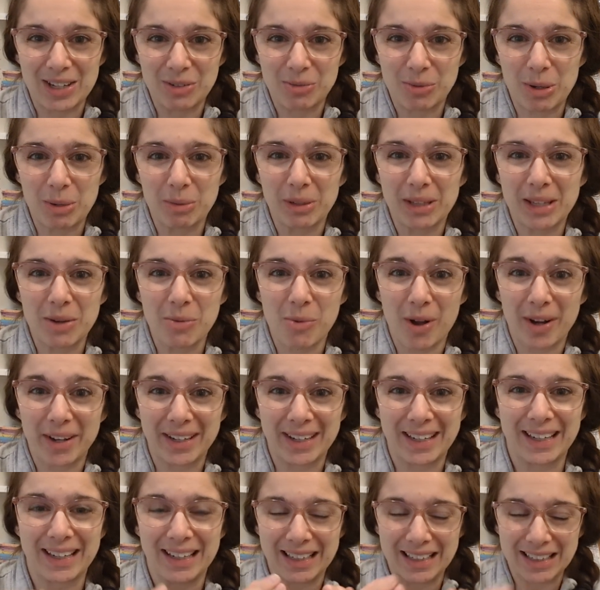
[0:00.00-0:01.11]
we really want
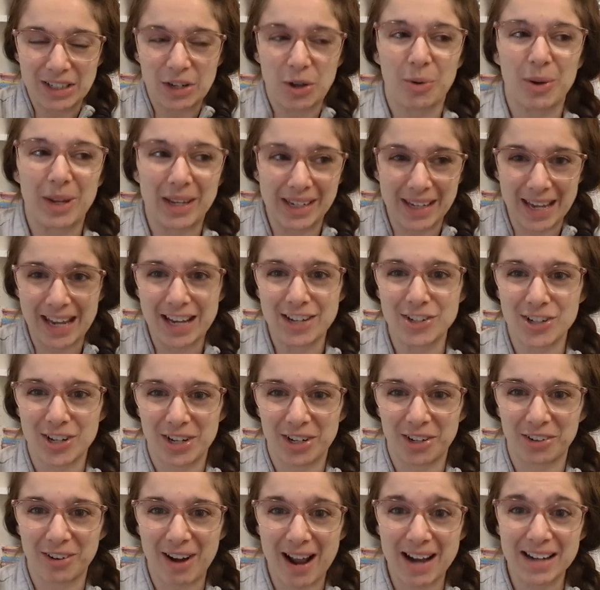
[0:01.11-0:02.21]
to, engage and
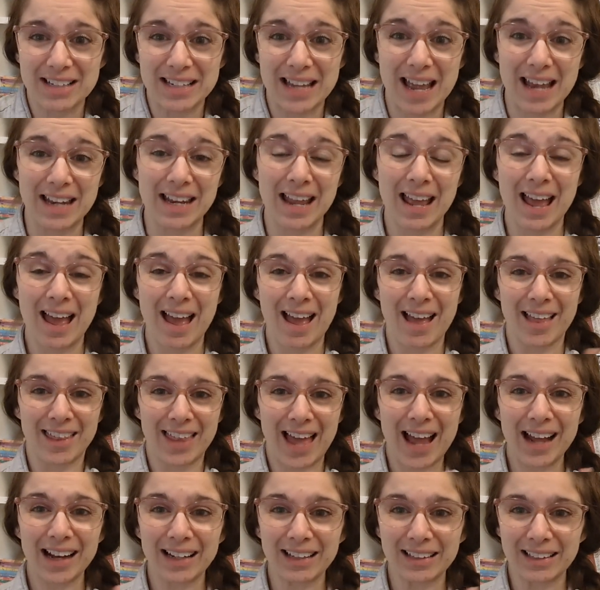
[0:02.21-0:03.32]
interact. And
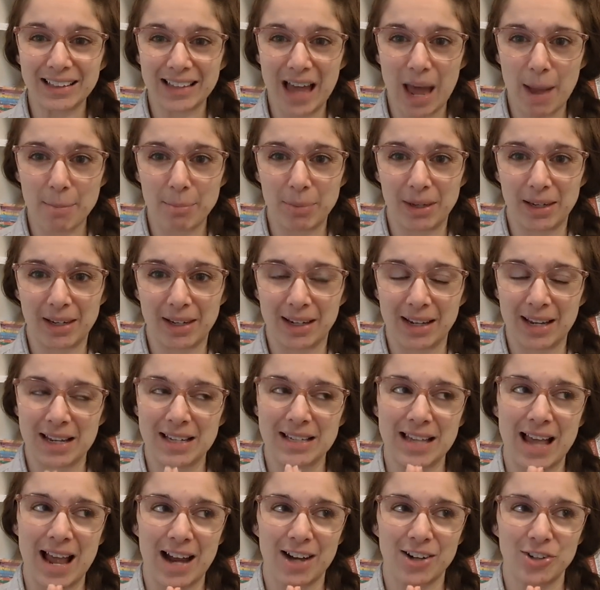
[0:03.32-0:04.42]
that clapping
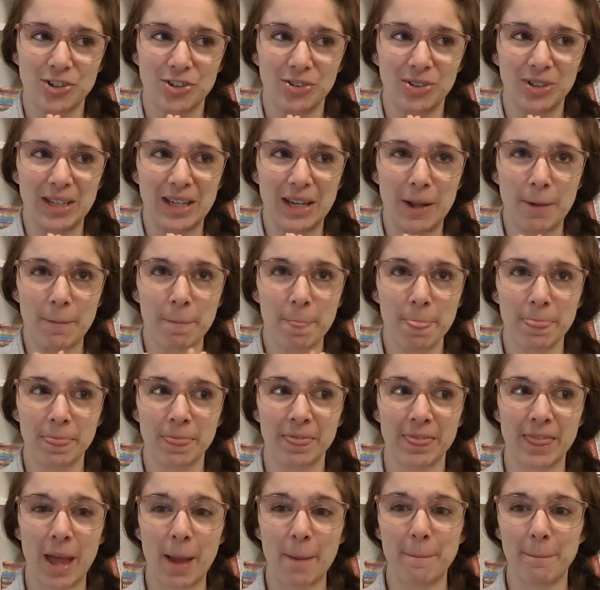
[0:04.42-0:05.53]
is actually
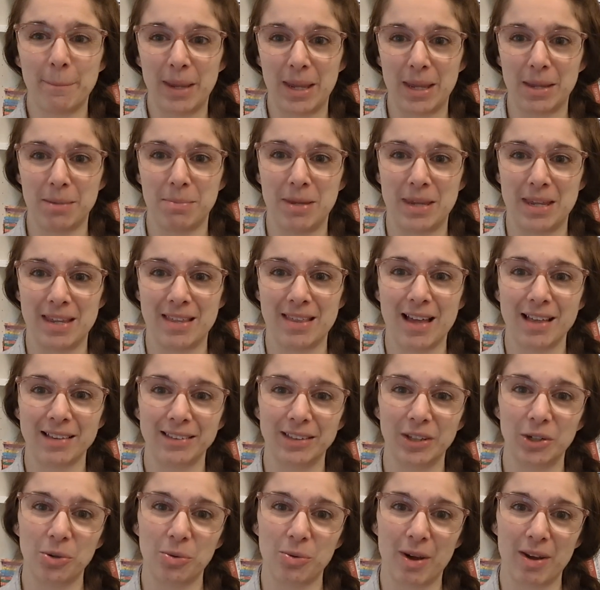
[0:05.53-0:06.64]
that baby, that
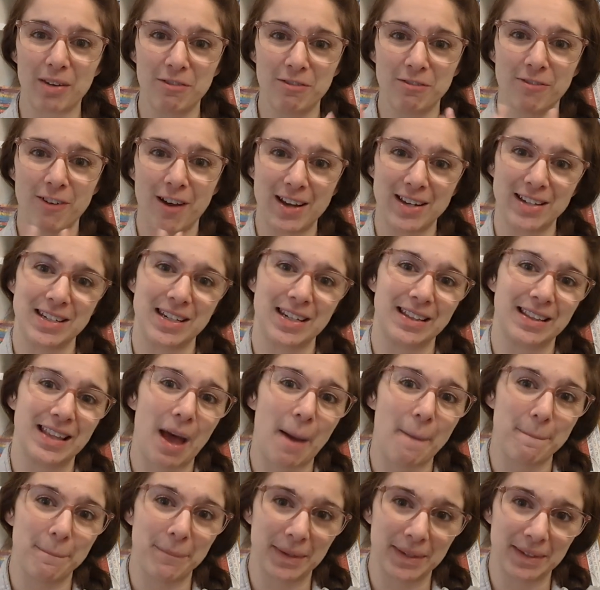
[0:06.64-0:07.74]
little one, finding
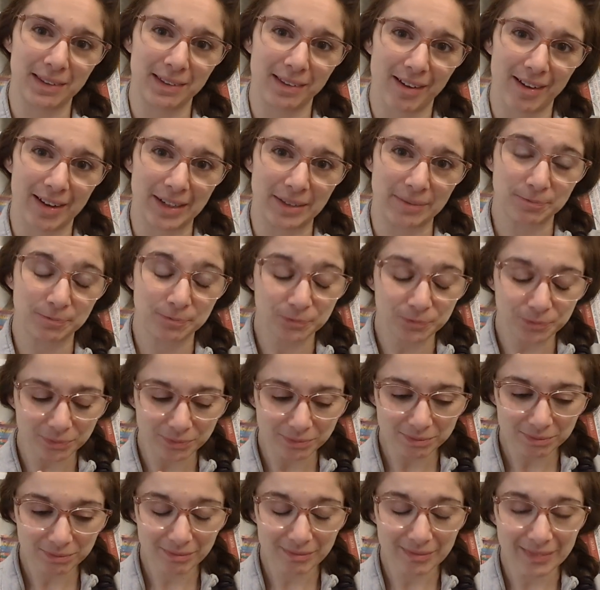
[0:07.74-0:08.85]
that midline.
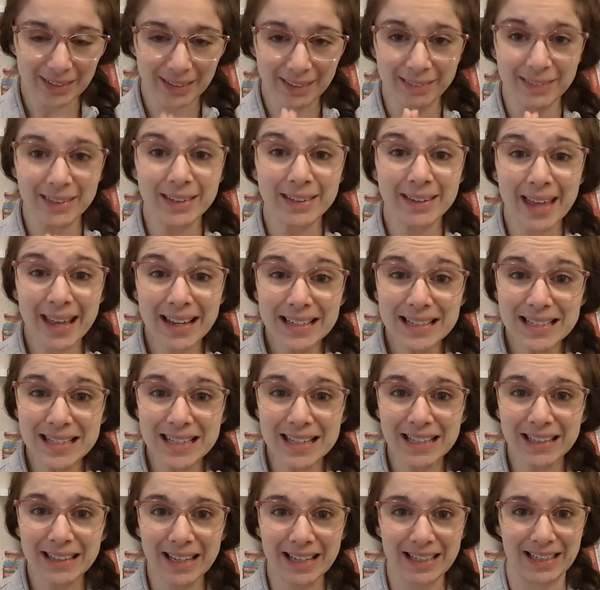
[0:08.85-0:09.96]
The next
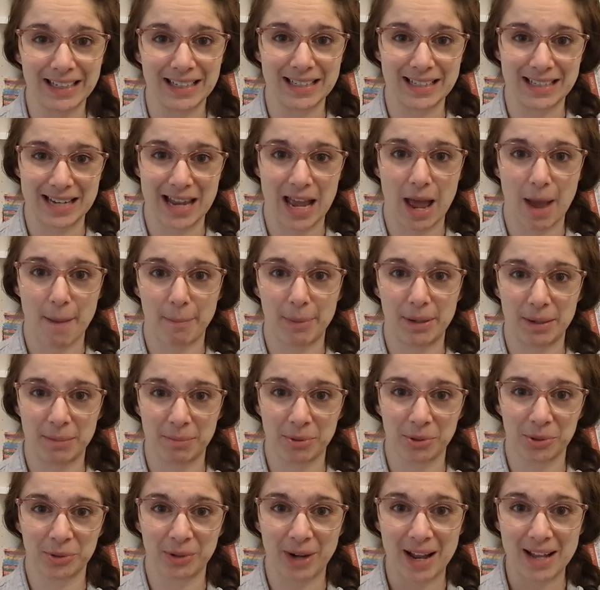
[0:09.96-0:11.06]
thing that needs to happen and
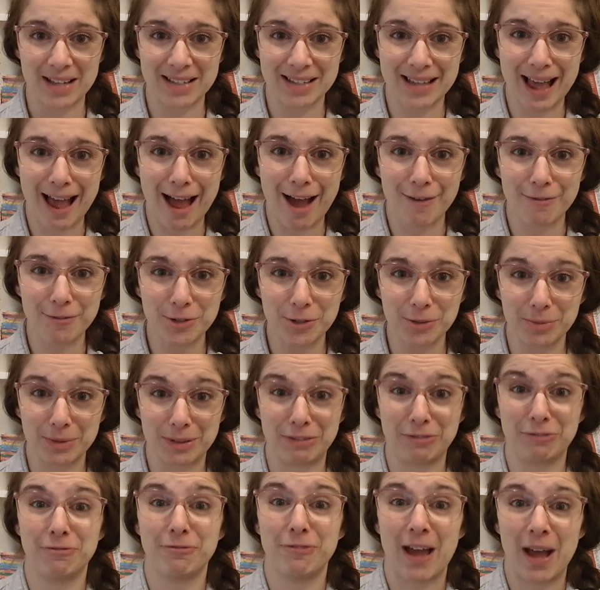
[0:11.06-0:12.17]
progress after
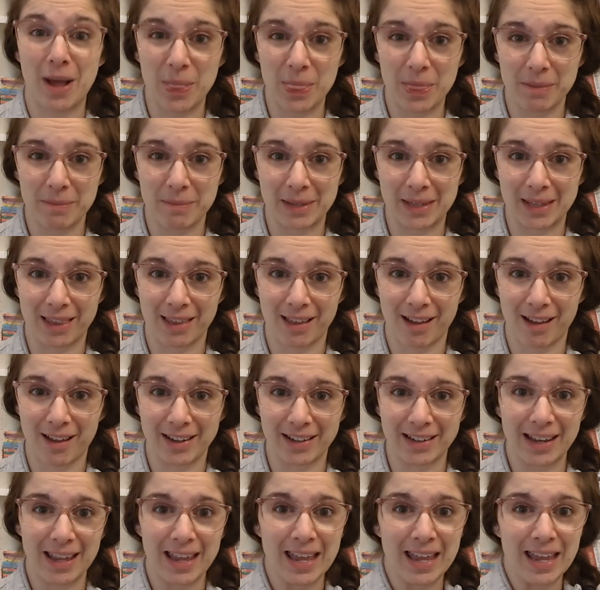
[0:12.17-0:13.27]
we've found the
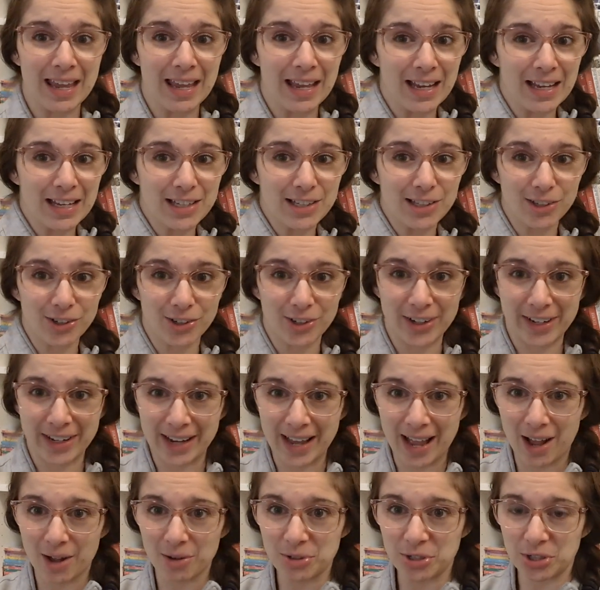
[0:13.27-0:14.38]
midline is learning
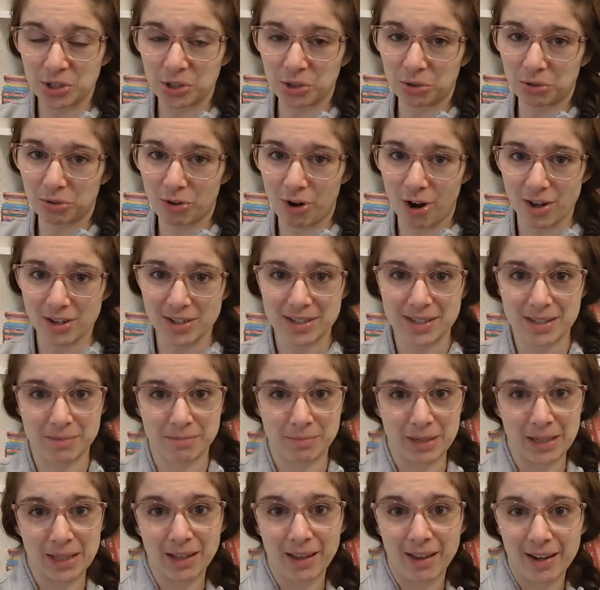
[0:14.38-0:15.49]
how to cross the
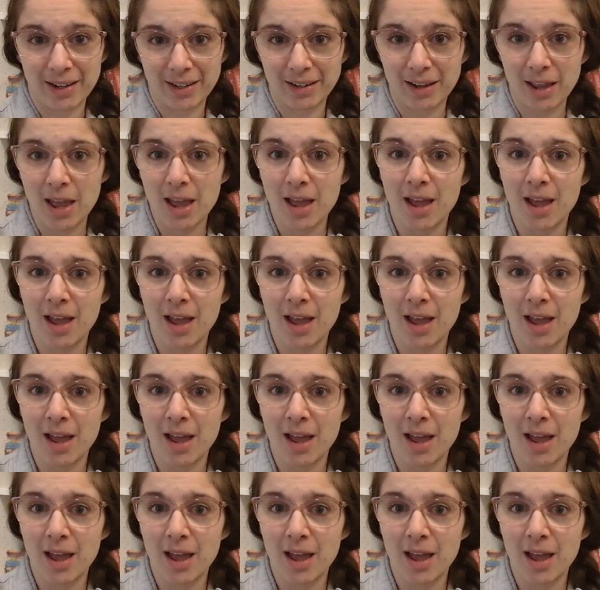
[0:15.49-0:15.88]
midline.